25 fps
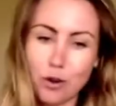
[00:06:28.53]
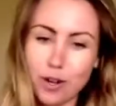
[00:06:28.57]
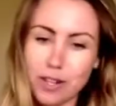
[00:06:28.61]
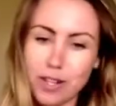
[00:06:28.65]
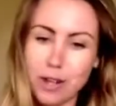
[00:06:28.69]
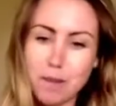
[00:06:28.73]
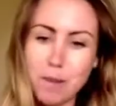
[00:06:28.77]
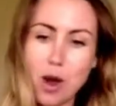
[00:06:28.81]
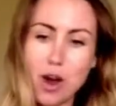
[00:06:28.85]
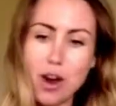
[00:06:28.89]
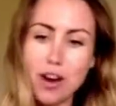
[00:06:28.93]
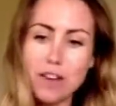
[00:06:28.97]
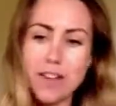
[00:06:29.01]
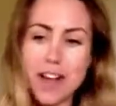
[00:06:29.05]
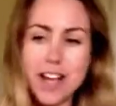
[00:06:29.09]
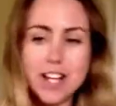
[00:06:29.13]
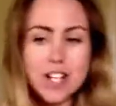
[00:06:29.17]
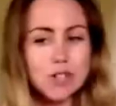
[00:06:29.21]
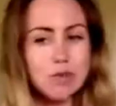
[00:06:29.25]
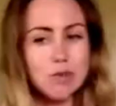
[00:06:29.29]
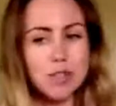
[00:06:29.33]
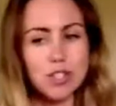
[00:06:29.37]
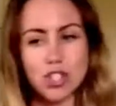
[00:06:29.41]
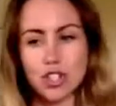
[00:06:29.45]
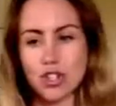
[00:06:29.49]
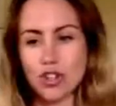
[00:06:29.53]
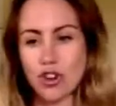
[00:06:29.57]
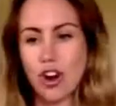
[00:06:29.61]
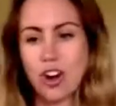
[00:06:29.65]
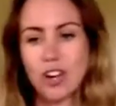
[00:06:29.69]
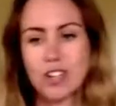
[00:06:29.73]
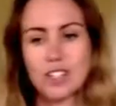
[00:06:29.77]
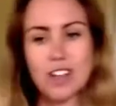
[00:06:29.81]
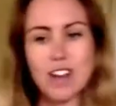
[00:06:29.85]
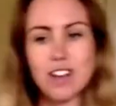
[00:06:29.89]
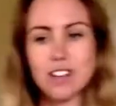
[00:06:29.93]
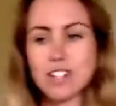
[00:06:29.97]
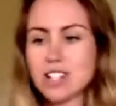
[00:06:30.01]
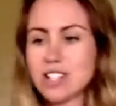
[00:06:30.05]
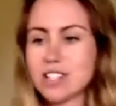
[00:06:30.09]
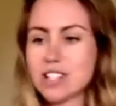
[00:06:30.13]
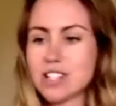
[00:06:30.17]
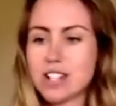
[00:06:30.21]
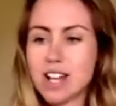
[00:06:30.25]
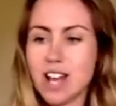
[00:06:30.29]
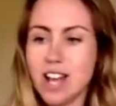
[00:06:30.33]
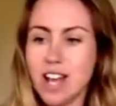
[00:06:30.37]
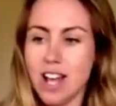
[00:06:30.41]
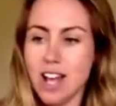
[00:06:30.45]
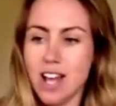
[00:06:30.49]
The motivation was strong because I was
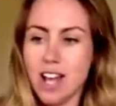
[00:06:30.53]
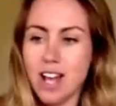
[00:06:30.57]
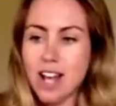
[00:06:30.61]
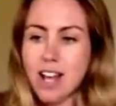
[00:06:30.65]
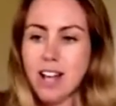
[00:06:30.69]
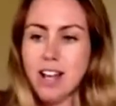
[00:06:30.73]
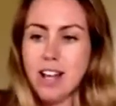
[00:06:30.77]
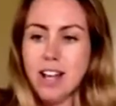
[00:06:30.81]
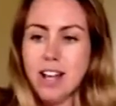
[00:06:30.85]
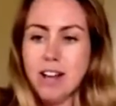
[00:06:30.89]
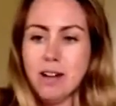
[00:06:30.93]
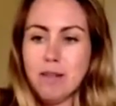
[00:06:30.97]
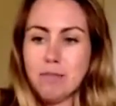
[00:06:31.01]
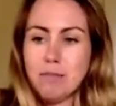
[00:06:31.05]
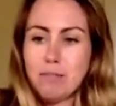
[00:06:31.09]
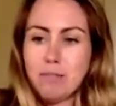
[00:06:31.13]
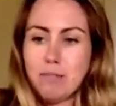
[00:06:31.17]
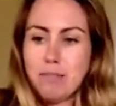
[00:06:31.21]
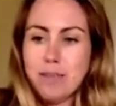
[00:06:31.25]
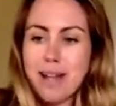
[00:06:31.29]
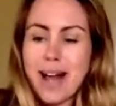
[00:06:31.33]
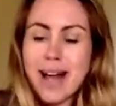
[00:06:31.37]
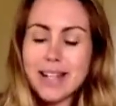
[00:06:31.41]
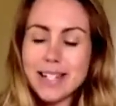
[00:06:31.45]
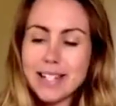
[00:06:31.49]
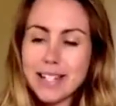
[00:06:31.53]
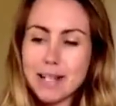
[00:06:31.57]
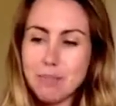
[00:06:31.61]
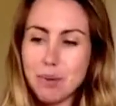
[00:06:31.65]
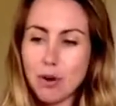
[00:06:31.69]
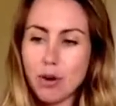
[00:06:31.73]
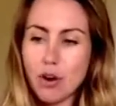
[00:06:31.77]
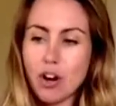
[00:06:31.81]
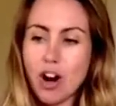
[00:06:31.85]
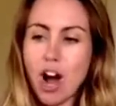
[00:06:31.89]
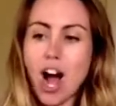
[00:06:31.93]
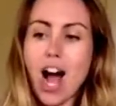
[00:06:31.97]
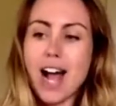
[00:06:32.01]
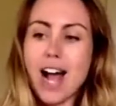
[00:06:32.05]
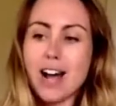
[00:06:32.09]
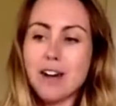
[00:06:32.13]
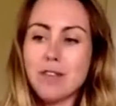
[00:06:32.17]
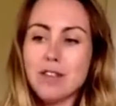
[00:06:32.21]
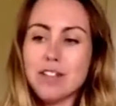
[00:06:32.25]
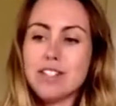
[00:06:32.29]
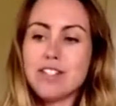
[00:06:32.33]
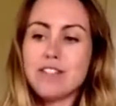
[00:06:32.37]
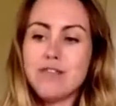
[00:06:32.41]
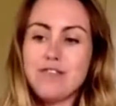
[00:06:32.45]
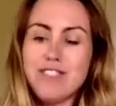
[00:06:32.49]
just, bluntly put, I
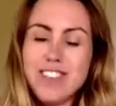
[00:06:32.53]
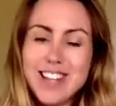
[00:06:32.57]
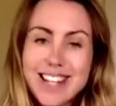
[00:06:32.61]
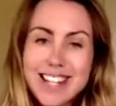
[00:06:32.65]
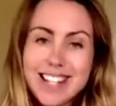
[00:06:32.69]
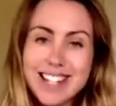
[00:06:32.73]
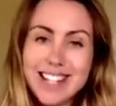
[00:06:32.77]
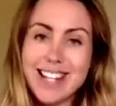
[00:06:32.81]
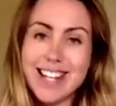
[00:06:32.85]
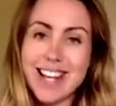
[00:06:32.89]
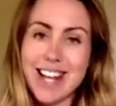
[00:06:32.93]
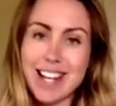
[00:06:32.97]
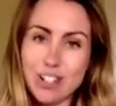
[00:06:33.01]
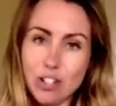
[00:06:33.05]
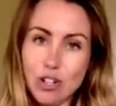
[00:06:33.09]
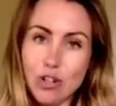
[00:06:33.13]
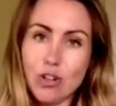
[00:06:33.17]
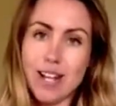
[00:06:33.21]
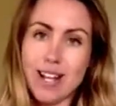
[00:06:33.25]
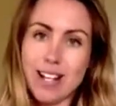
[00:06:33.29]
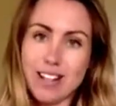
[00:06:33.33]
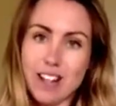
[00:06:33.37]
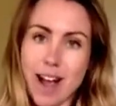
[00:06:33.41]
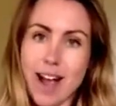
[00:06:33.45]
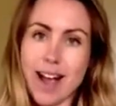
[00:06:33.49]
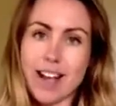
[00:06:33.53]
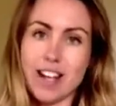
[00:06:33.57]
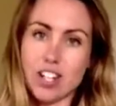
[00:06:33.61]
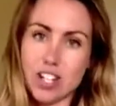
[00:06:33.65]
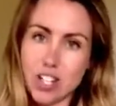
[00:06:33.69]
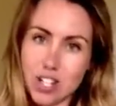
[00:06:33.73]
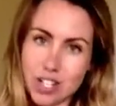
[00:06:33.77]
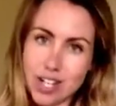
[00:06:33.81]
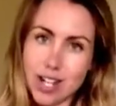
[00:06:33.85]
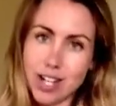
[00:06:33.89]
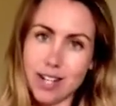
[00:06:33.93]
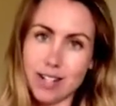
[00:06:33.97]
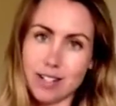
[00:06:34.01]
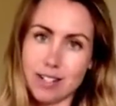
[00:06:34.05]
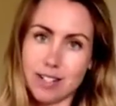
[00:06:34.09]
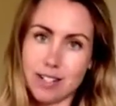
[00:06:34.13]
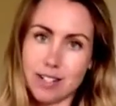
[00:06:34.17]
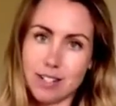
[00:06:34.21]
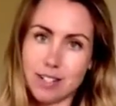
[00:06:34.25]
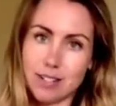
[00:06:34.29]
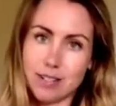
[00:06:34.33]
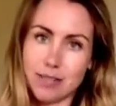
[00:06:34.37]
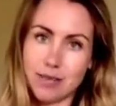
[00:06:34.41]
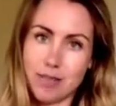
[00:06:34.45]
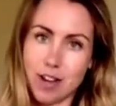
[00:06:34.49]
was feeling and looking like shit.
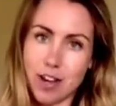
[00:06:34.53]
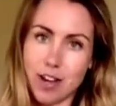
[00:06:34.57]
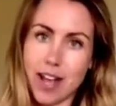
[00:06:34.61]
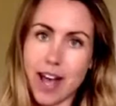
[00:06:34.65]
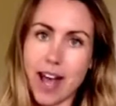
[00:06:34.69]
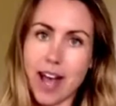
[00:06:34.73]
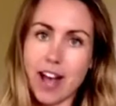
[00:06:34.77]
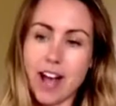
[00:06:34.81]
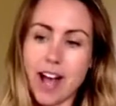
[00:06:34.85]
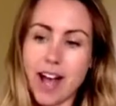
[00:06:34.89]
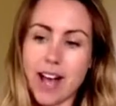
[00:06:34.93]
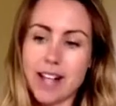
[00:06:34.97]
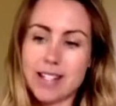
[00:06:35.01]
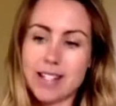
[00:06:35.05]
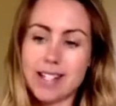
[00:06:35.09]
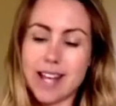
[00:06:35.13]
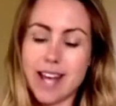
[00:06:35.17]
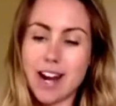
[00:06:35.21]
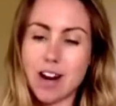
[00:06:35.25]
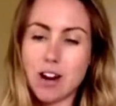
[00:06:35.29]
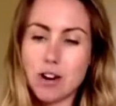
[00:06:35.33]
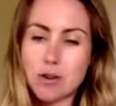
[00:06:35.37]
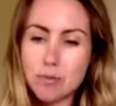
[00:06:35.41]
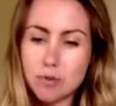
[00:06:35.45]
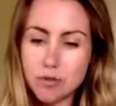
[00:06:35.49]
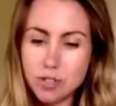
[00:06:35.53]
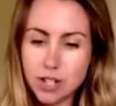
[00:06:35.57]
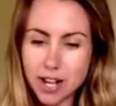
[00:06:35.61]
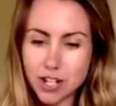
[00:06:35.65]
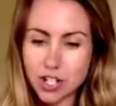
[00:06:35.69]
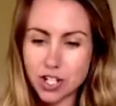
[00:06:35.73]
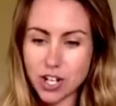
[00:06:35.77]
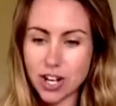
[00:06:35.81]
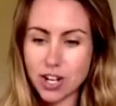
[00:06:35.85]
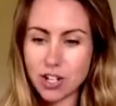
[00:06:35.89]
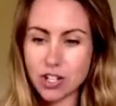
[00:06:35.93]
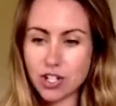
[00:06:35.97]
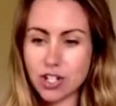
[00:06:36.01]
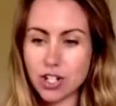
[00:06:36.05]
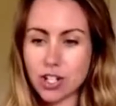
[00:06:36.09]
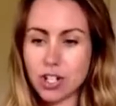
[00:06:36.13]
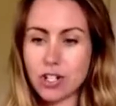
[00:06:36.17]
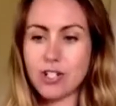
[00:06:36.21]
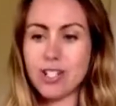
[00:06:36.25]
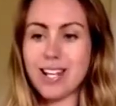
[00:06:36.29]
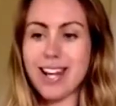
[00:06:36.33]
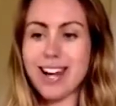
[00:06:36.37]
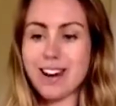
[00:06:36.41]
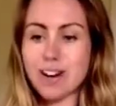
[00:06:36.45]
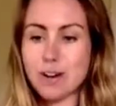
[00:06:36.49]
Okay, I had terrible
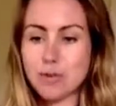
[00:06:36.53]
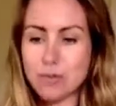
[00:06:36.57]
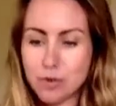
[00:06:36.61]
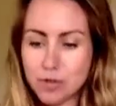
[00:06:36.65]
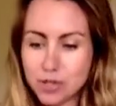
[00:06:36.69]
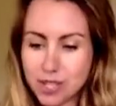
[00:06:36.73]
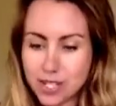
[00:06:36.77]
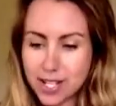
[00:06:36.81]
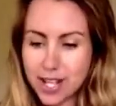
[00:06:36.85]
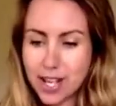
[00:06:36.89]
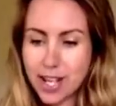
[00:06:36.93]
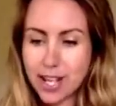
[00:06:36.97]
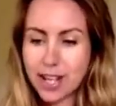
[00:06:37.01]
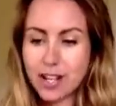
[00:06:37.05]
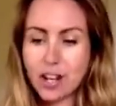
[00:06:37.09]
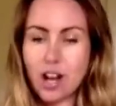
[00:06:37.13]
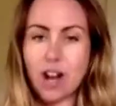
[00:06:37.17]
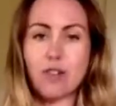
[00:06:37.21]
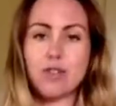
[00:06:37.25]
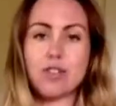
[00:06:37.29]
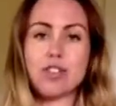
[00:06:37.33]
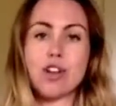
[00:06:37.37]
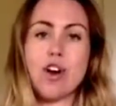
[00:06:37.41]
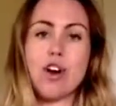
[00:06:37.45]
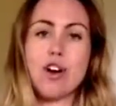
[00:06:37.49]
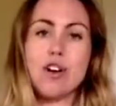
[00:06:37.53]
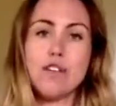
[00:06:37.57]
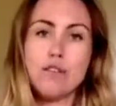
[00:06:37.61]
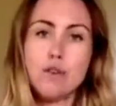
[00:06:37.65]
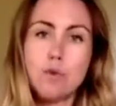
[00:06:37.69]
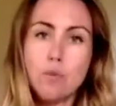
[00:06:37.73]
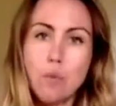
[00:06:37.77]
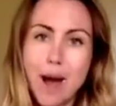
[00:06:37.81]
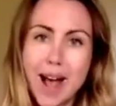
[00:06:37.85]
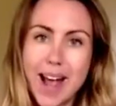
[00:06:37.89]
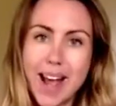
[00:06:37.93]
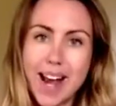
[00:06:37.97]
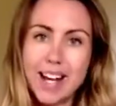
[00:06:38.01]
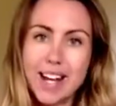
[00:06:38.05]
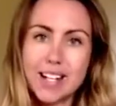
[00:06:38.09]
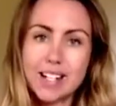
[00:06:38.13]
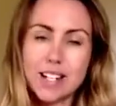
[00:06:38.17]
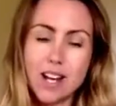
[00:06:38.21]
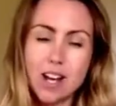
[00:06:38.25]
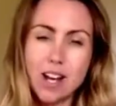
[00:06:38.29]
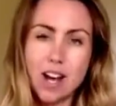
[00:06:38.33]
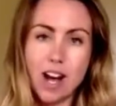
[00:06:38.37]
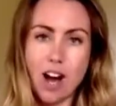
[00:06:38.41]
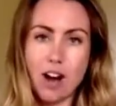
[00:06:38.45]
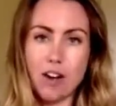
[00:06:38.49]
digestion, terrible skin, I was overweight,
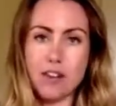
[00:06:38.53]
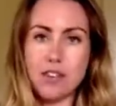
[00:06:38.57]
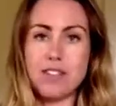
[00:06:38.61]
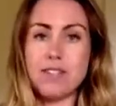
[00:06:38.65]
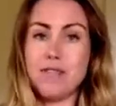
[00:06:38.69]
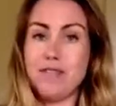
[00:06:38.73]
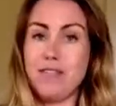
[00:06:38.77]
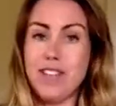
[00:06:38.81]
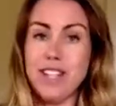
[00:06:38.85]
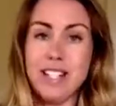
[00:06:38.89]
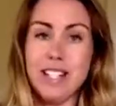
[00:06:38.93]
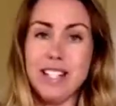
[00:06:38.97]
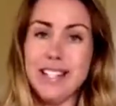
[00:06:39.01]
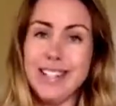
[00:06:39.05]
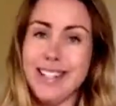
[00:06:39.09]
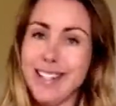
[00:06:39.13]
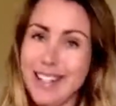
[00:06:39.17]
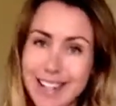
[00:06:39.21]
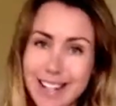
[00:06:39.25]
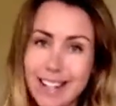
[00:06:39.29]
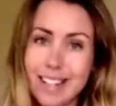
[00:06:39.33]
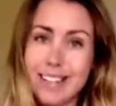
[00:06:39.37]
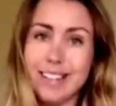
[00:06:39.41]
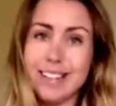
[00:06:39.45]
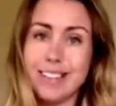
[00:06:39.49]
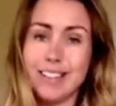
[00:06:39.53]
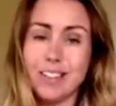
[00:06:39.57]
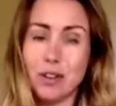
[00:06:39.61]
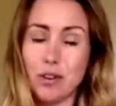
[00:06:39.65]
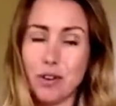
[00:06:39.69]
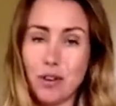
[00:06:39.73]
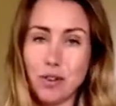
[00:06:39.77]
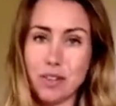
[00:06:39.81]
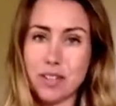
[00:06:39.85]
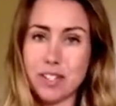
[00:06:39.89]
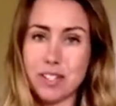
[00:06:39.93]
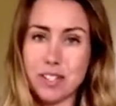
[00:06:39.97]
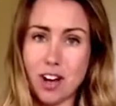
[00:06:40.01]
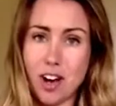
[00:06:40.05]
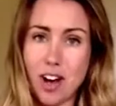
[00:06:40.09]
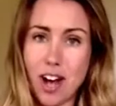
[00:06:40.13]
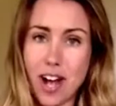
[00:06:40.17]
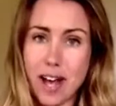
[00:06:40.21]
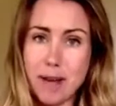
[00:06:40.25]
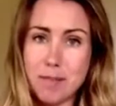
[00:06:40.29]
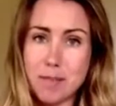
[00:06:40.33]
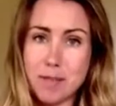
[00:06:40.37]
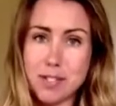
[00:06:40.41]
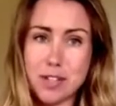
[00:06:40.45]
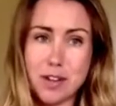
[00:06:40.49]
I was feeling ill all the
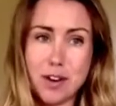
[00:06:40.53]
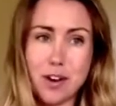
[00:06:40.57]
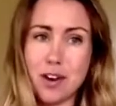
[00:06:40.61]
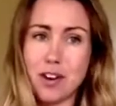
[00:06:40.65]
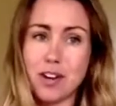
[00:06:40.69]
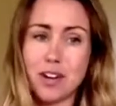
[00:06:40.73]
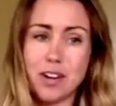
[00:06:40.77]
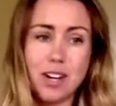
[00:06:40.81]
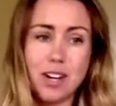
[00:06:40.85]
time. So,